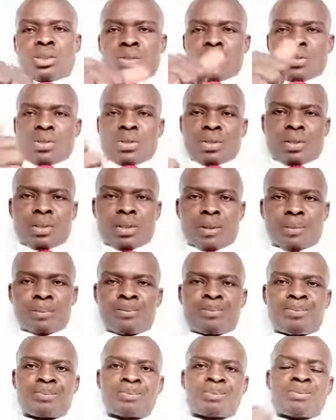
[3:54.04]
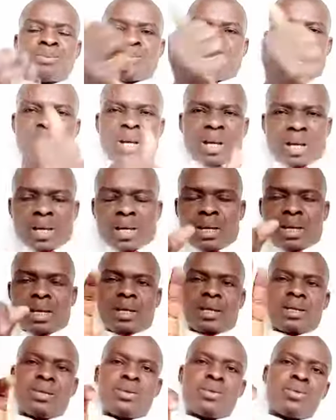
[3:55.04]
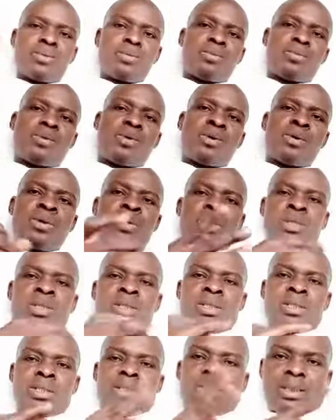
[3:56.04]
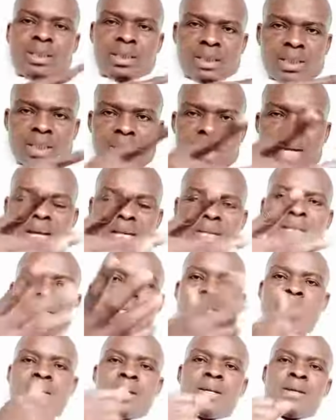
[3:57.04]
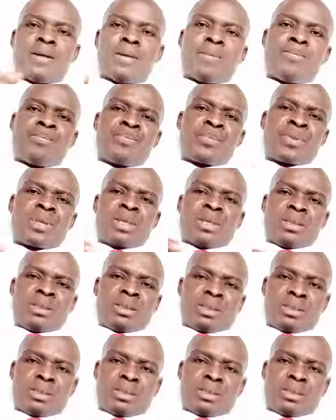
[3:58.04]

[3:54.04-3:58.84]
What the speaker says: A cuboid is like a stretched square.